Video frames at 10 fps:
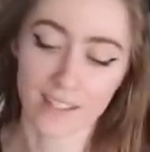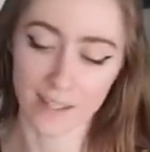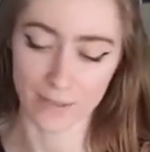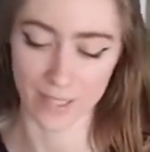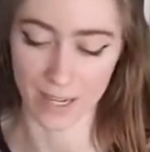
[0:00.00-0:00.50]

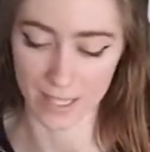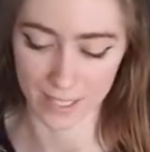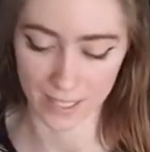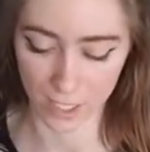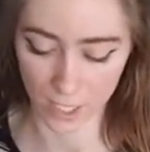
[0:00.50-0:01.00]
That was
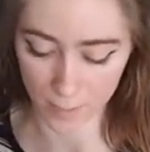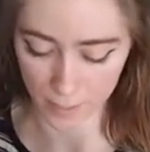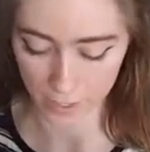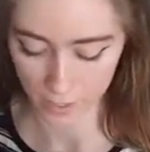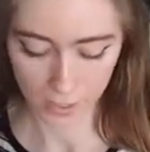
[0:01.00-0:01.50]
unnecessary,
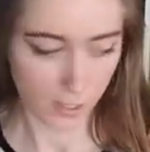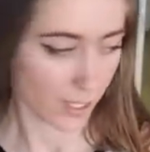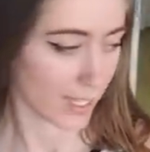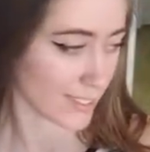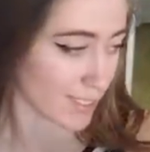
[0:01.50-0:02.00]
but
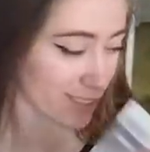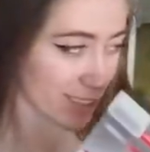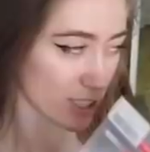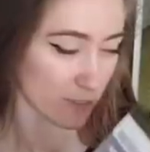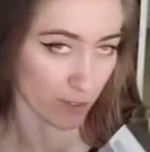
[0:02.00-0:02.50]
it's
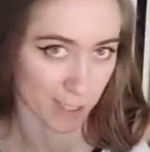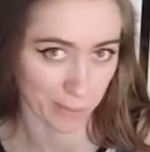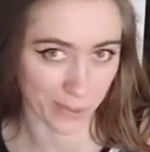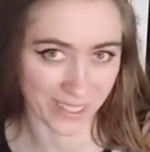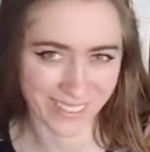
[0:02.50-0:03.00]
literally just foot
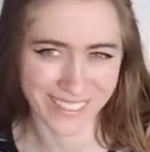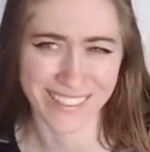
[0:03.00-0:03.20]
support.